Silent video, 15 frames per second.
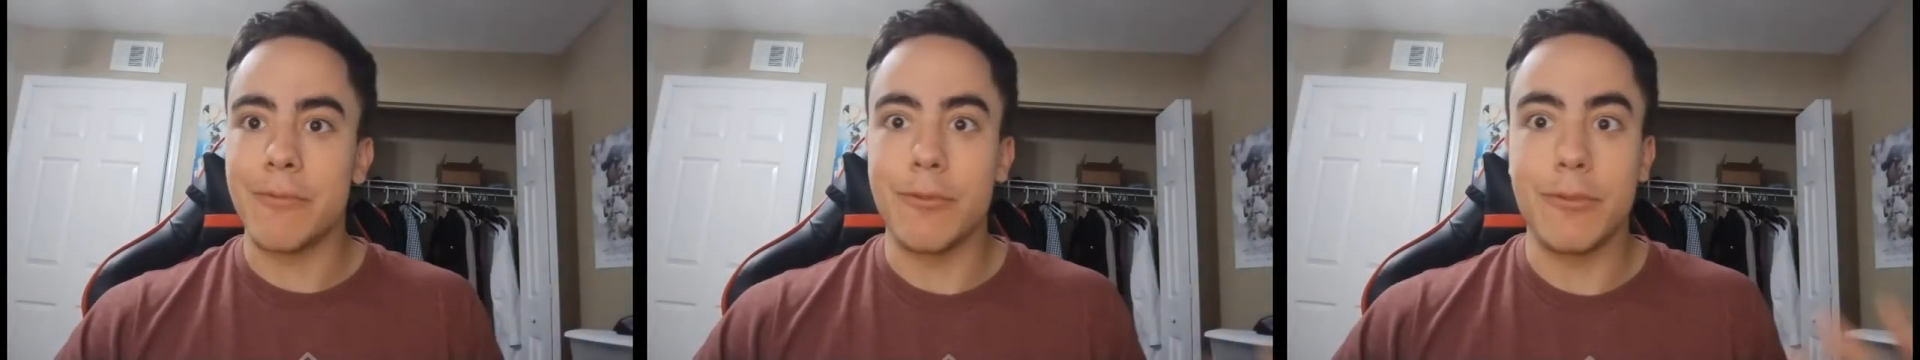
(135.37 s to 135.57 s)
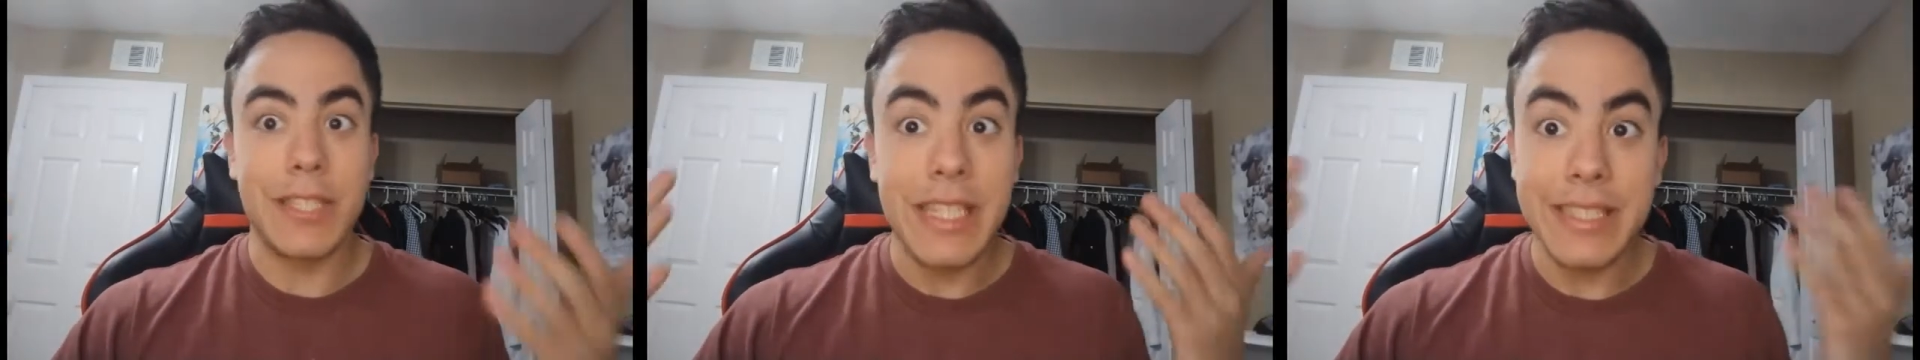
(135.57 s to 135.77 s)

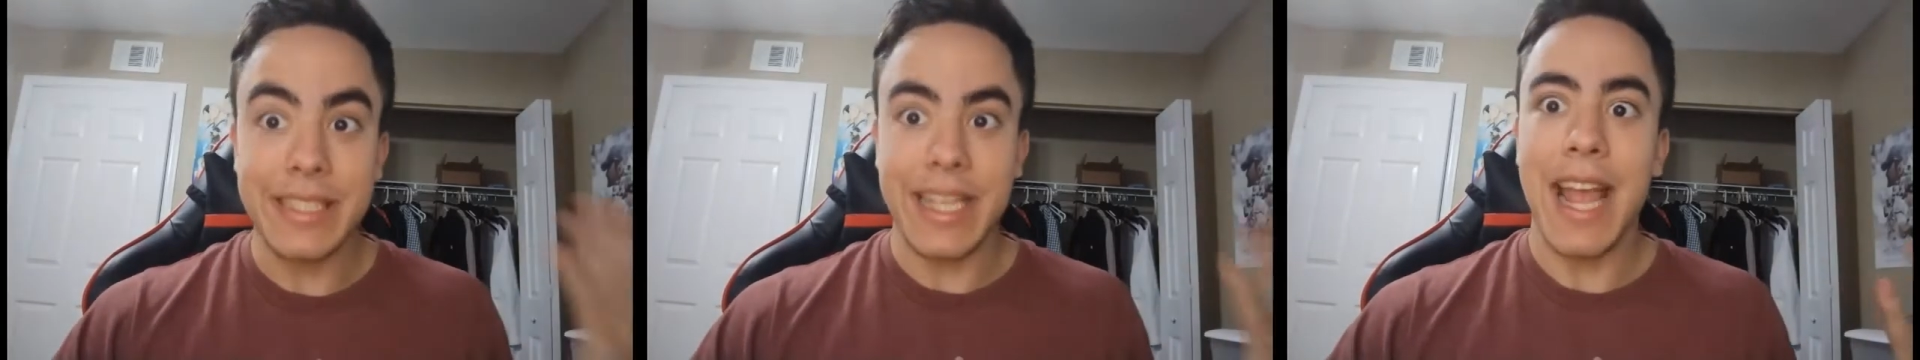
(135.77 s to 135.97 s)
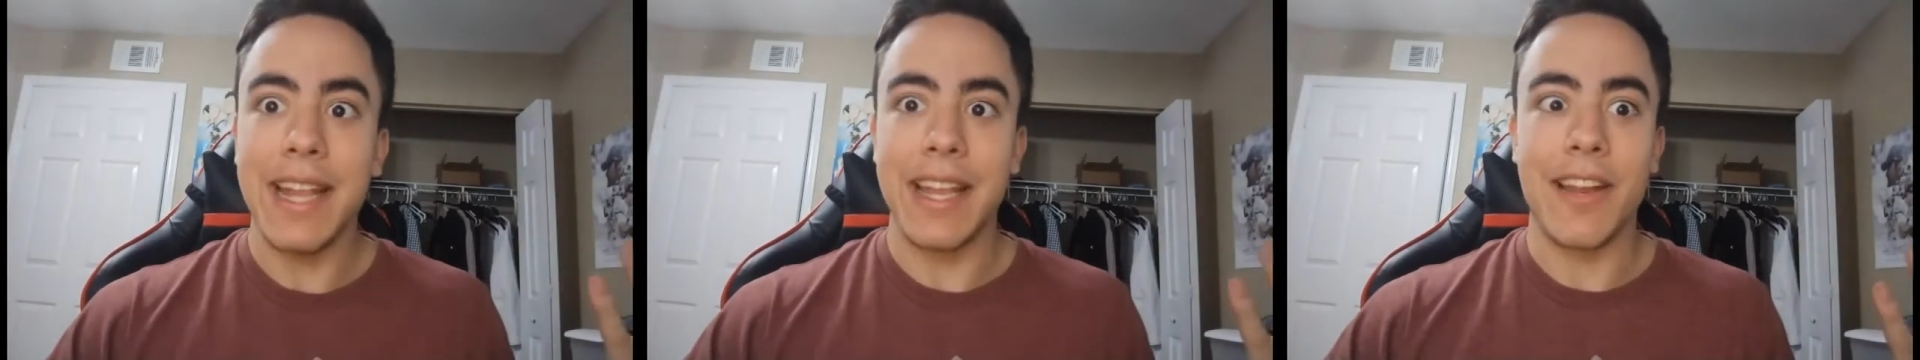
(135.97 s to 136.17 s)
was
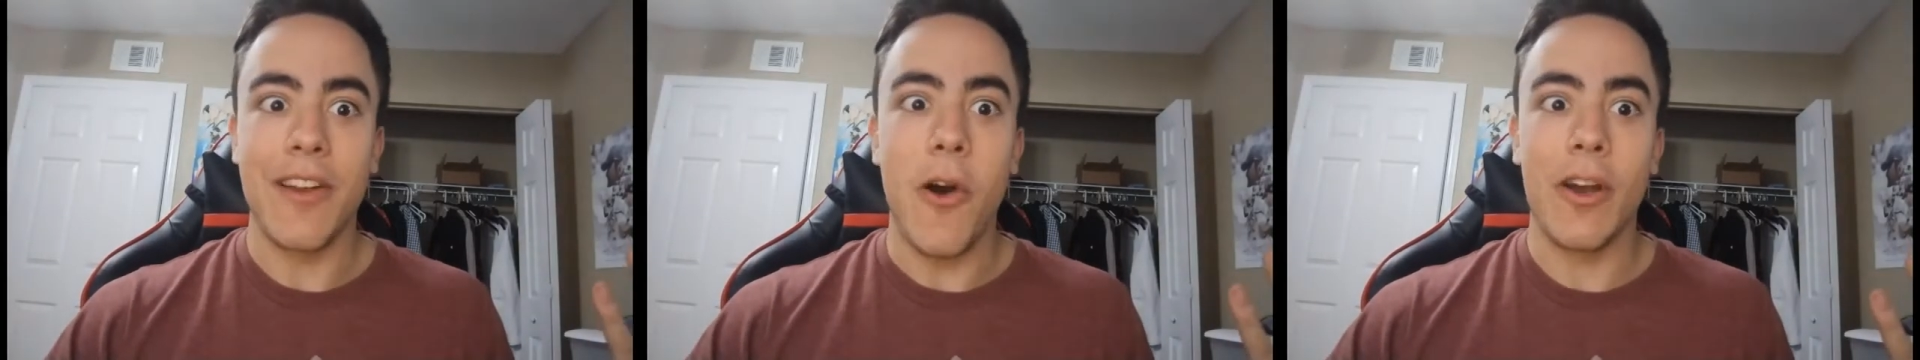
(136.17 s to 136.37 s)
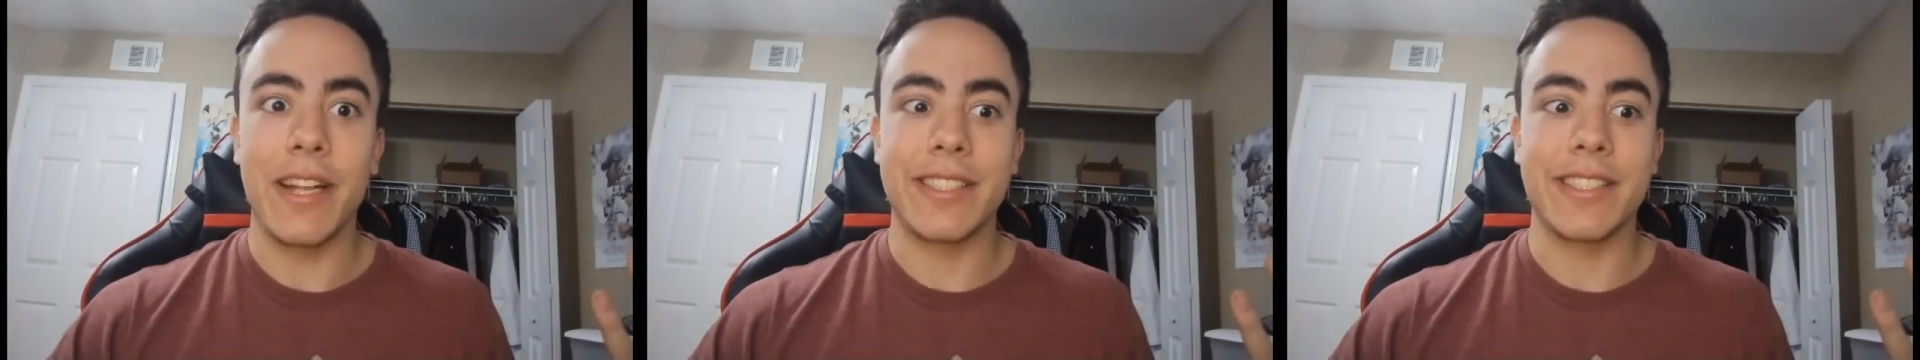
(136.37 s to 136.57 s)
intended,
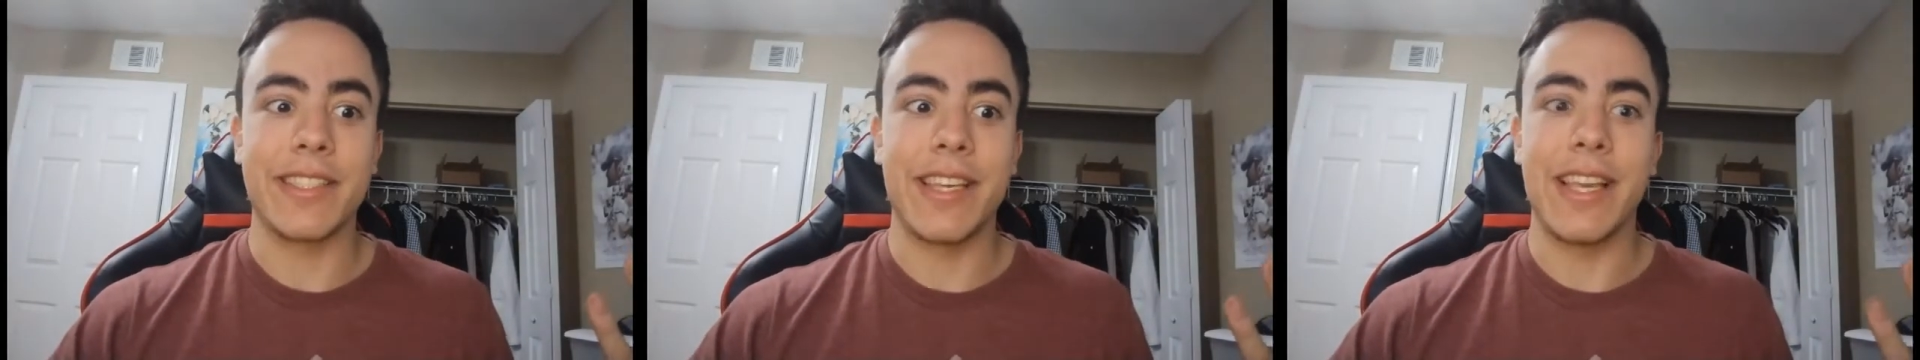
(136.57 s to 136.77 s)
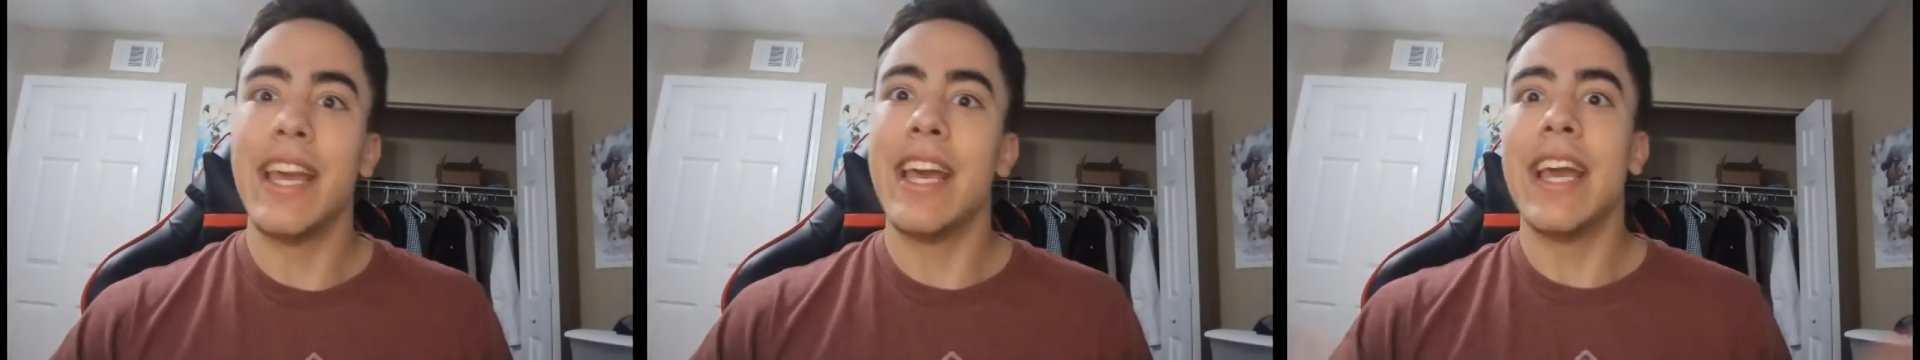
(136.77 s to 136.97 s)

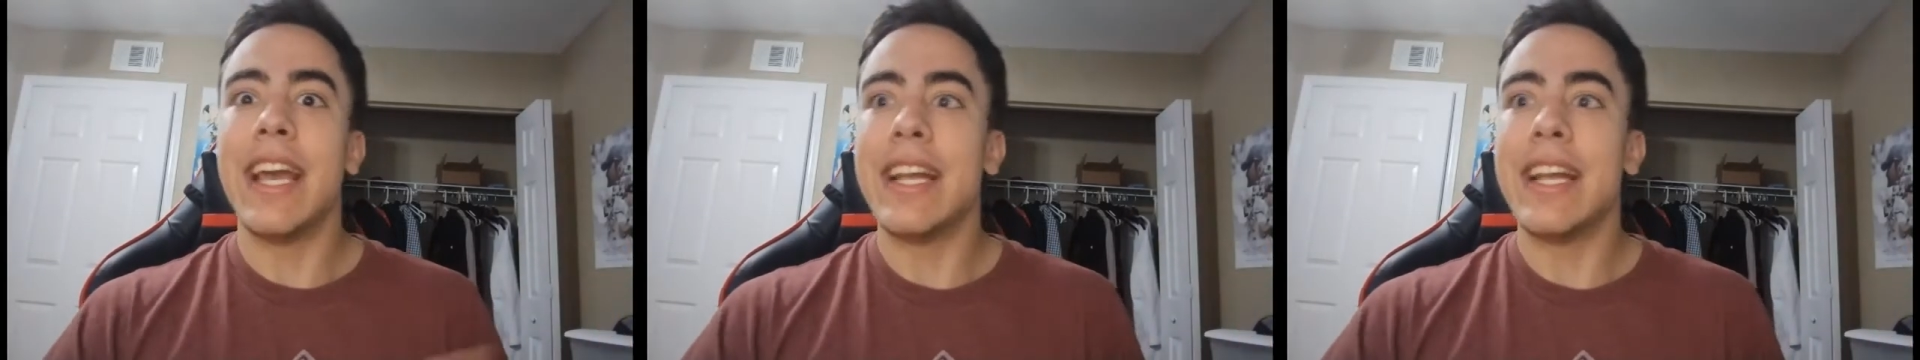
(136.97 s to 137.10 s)
honestly.